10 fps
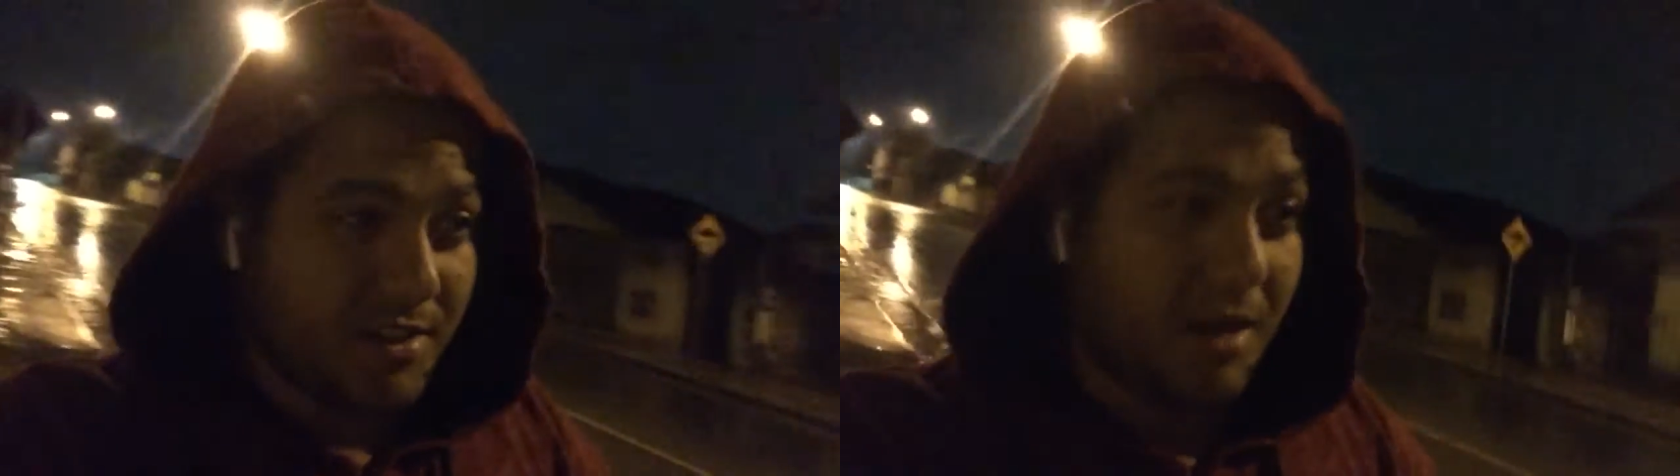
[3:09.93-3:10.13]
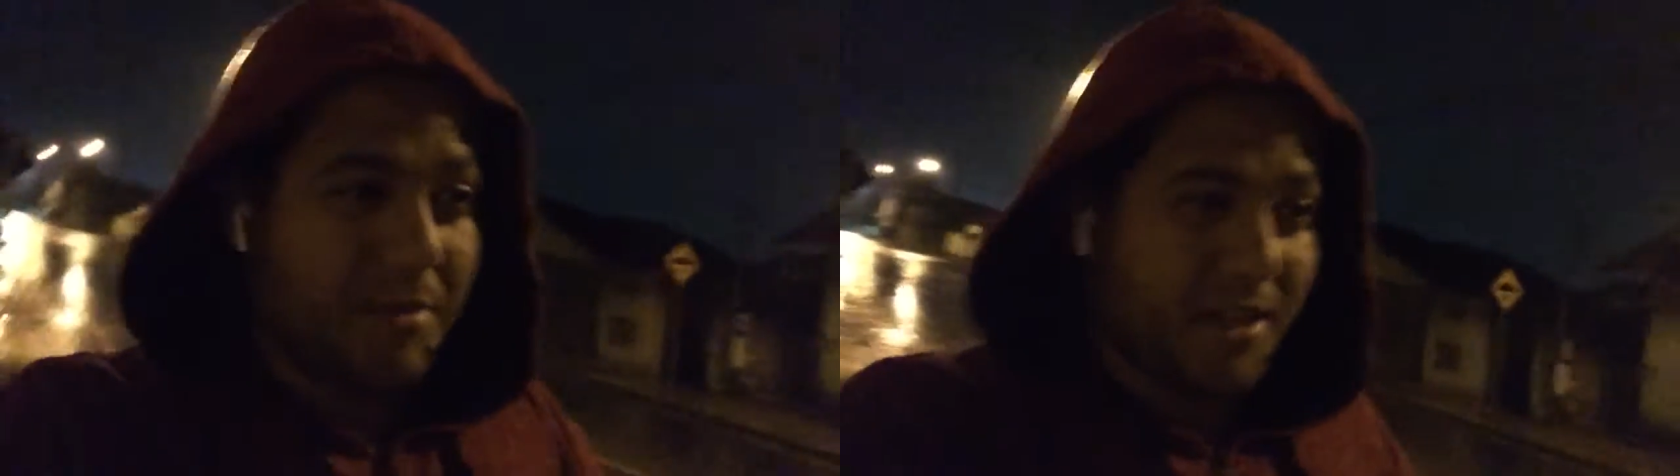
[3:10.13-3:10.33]

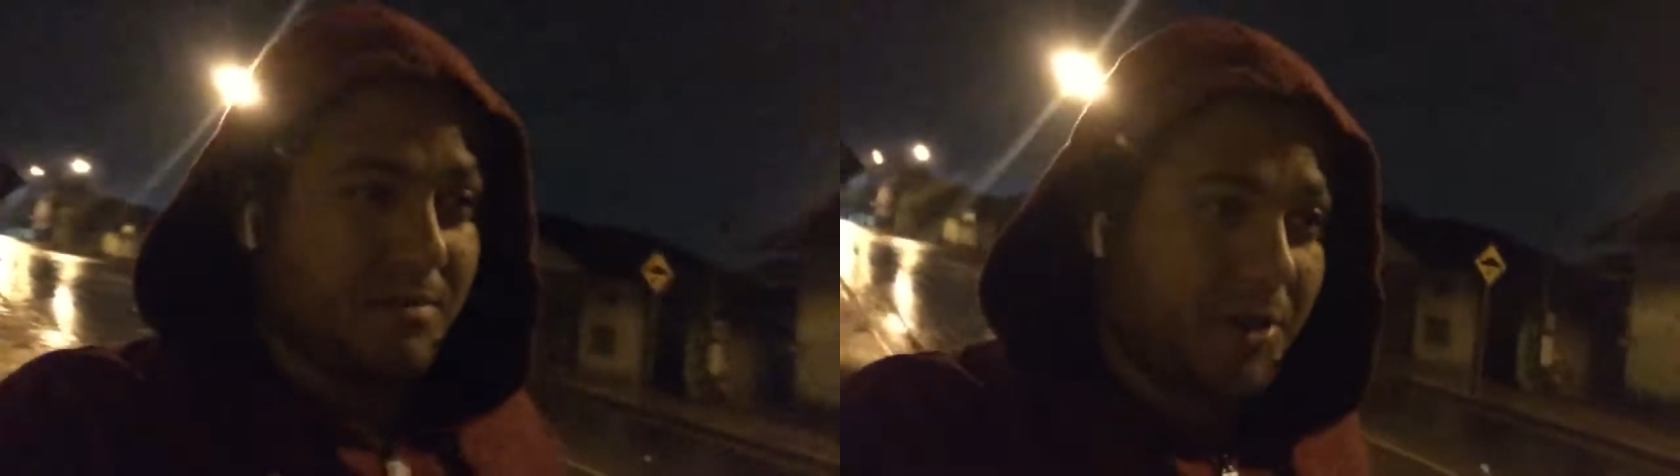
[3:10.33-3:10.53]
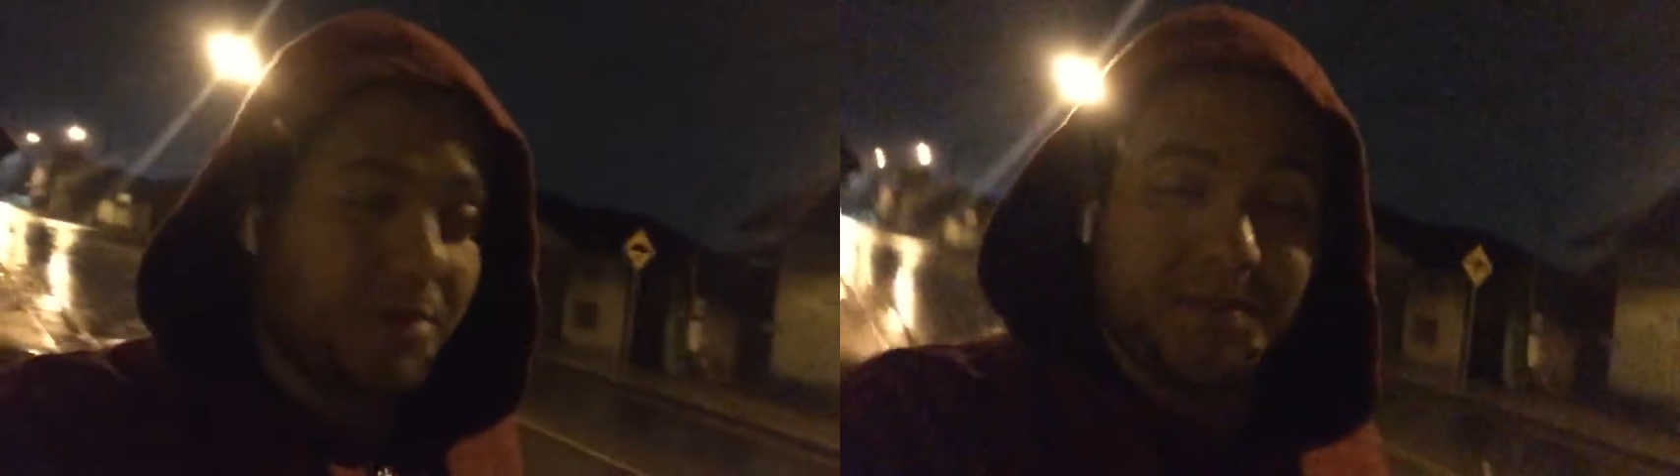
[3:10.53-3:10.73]
got back
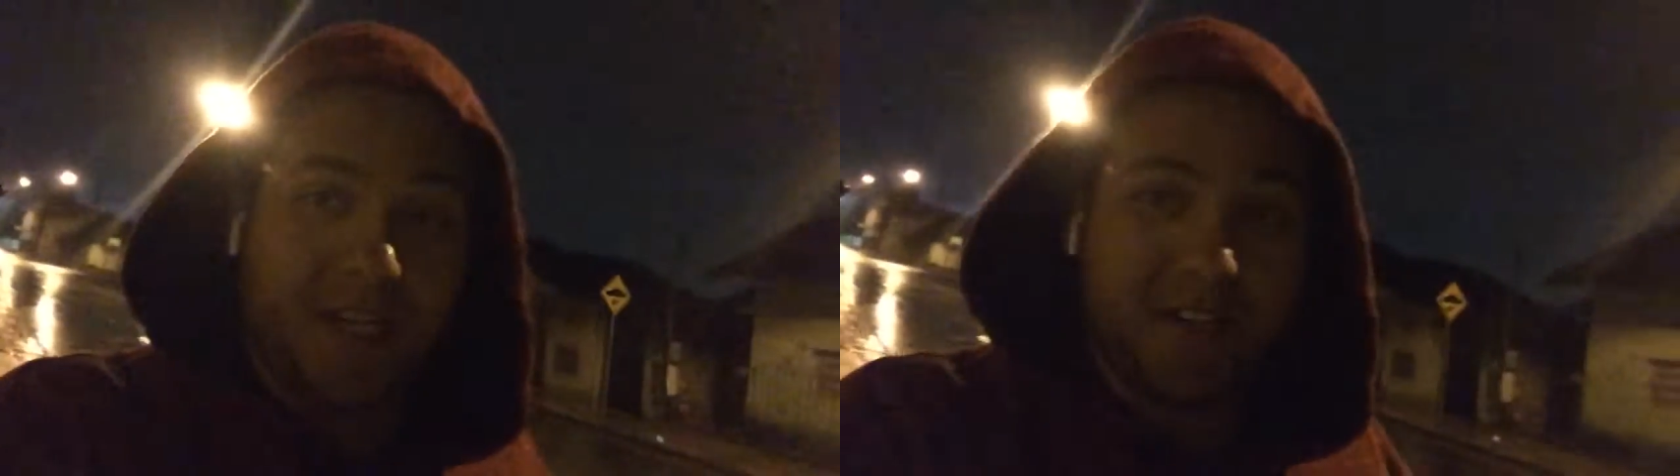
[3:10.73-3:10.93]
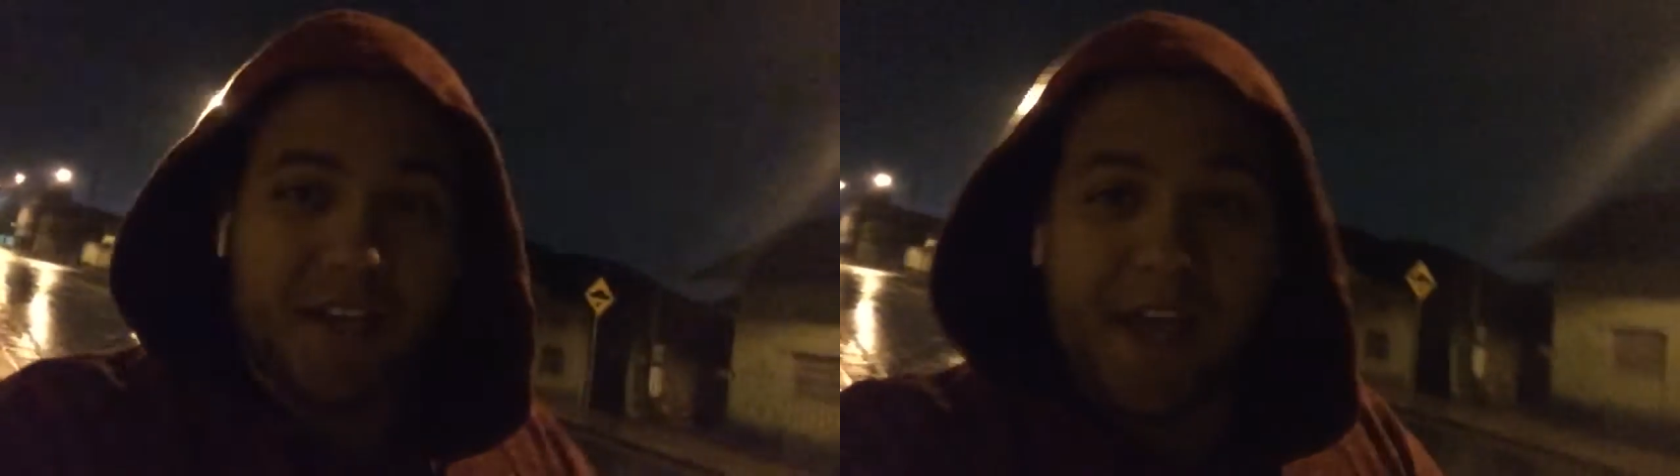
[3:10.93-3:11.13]
to my
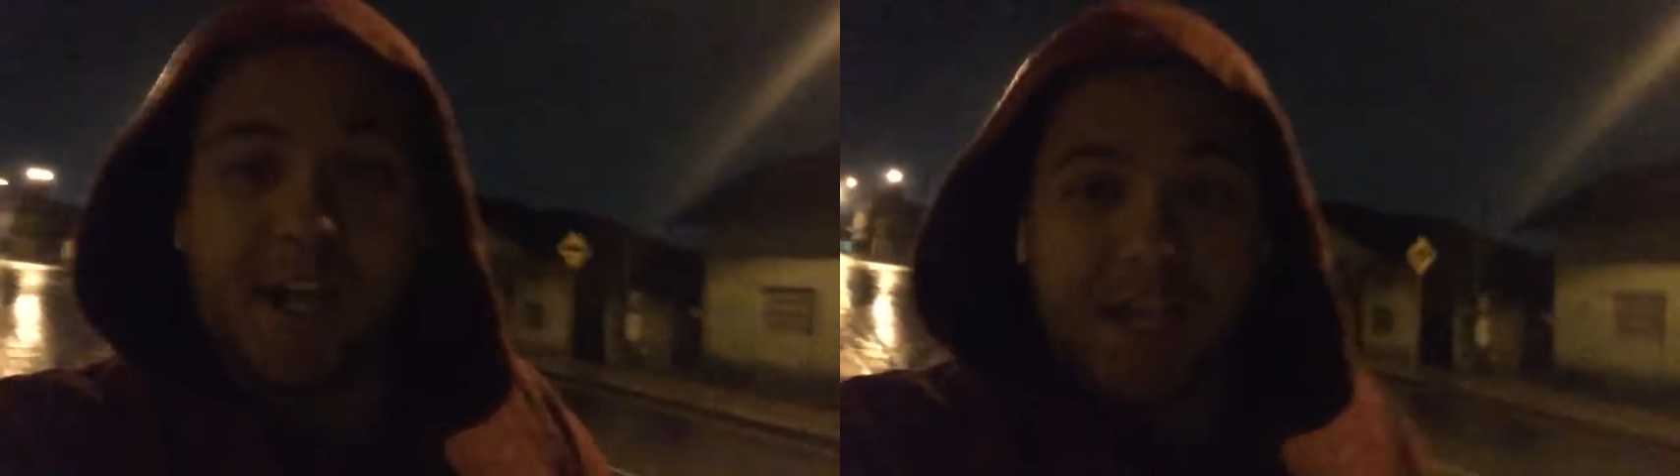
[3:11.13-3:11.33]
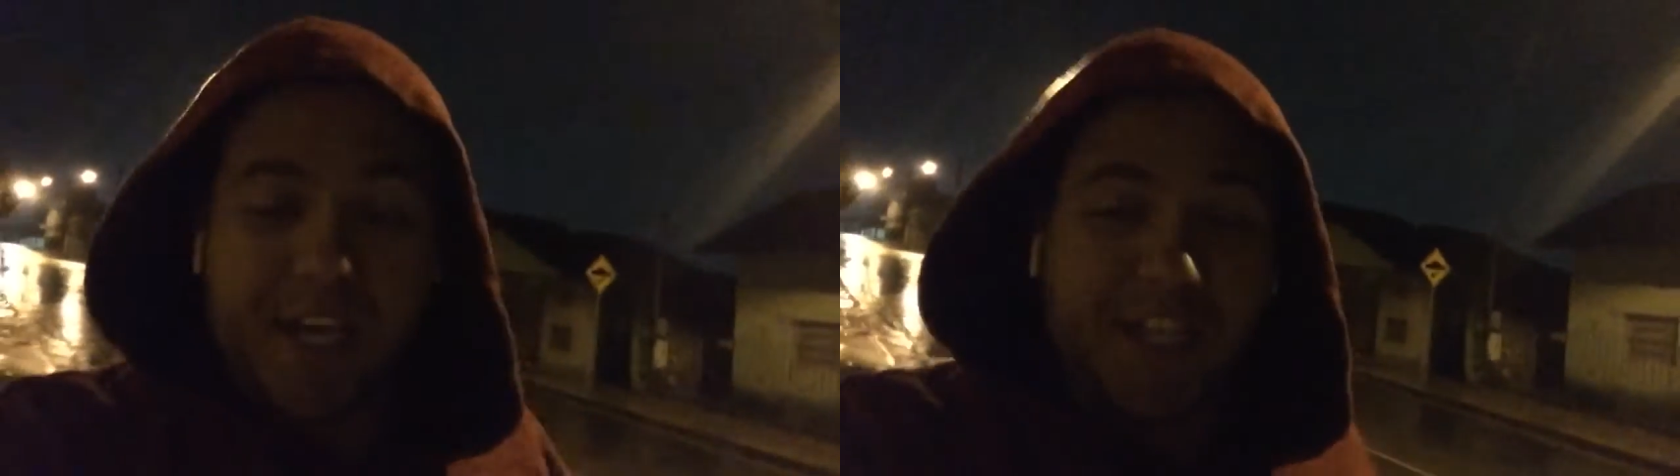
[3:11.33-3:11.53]
hometown.
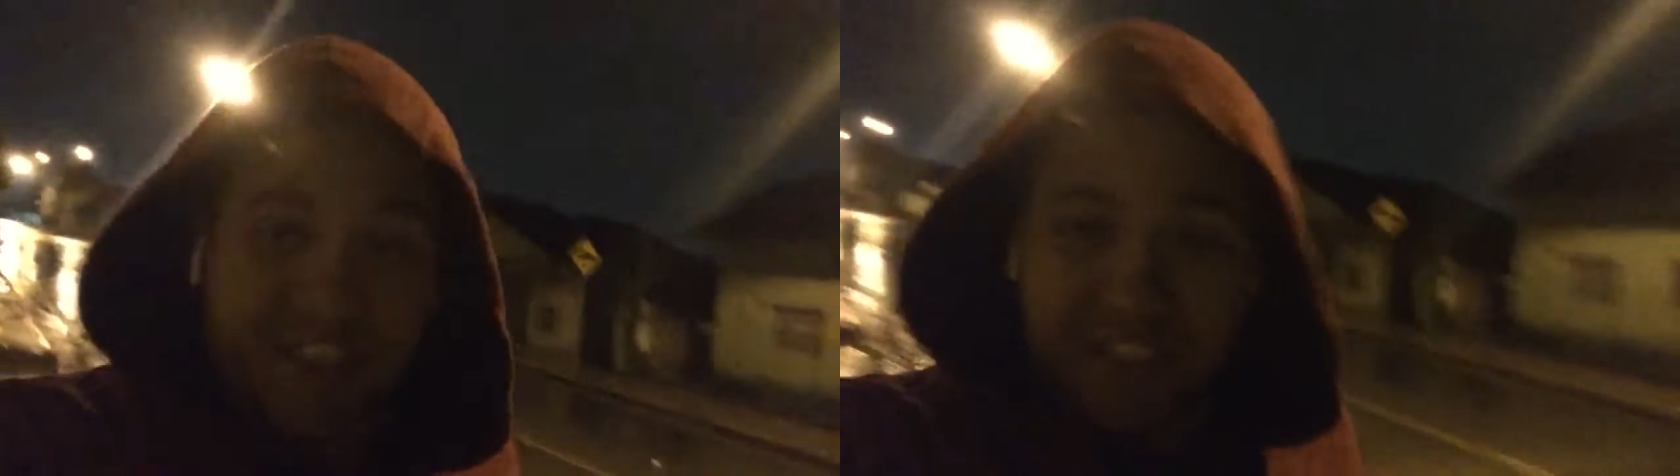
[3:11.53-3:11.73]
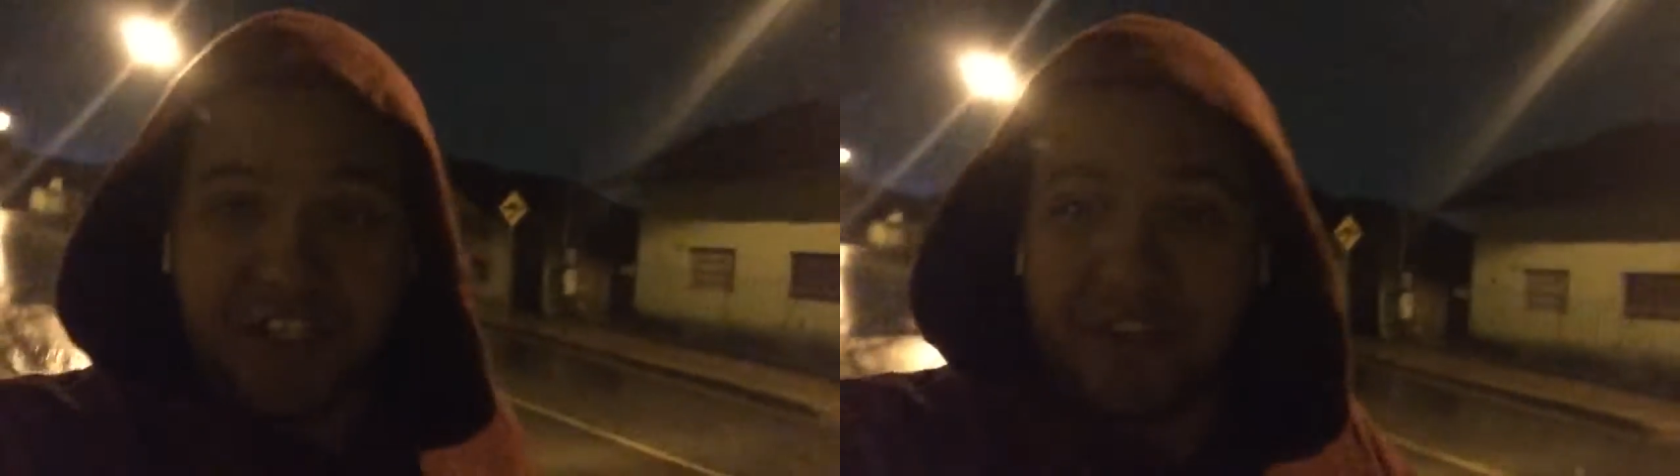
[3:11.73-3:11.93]

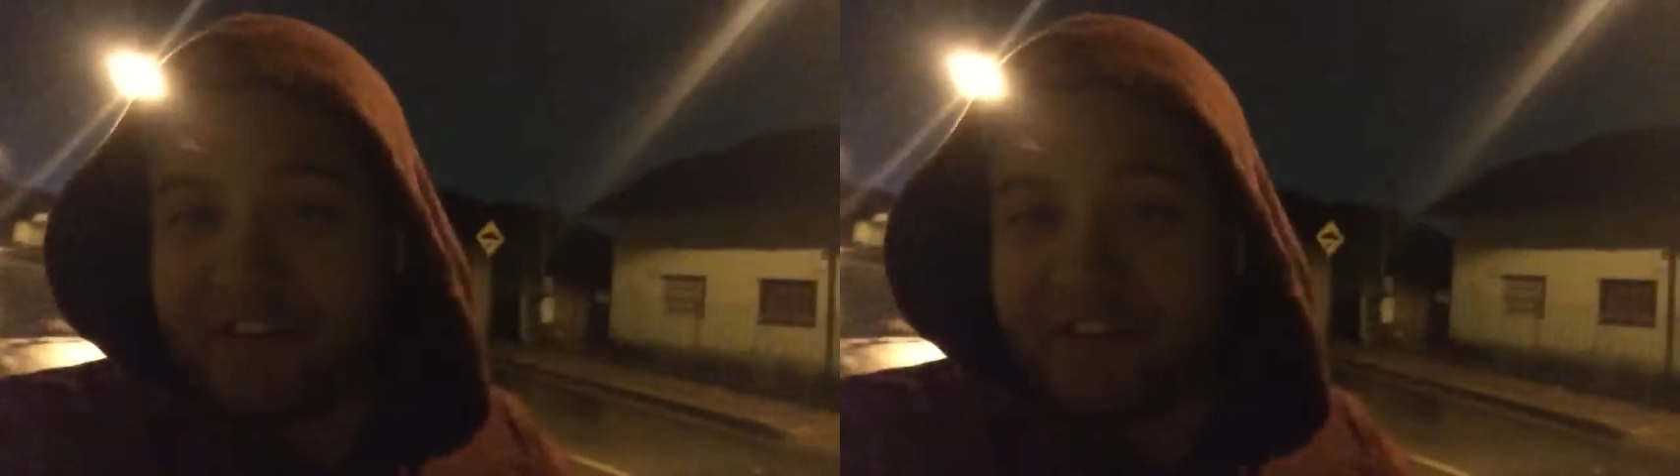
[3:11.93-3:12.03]
It's still